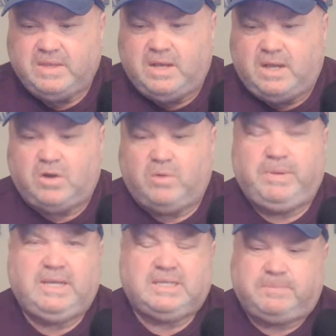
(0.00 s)
Hunter
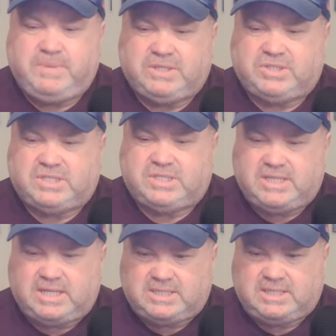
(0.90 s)
Bigge pitched the
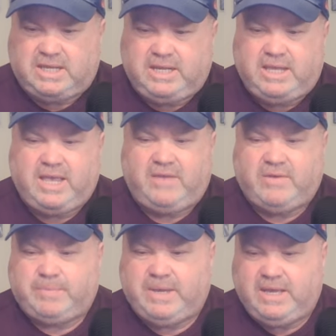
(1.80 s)
sixth inning. He gave
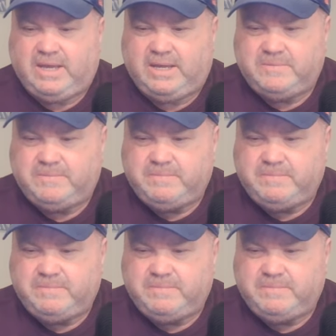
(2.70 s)
up a hit.